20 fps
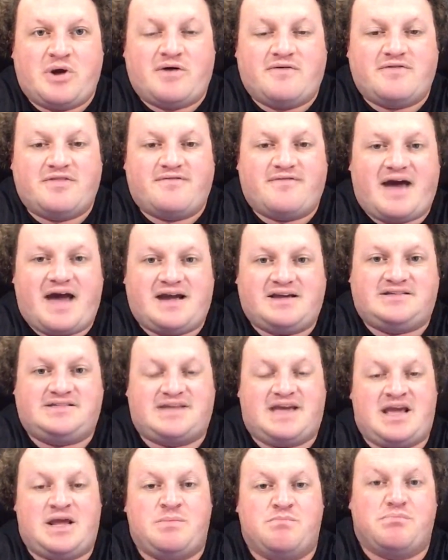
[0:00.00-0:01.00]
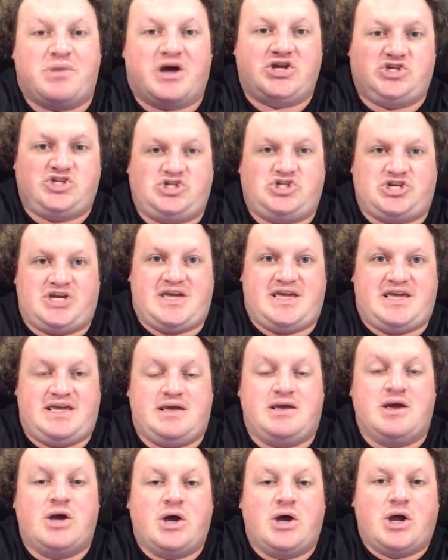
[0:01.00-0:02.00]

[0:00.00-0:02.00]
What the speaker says: over the vaccine, but she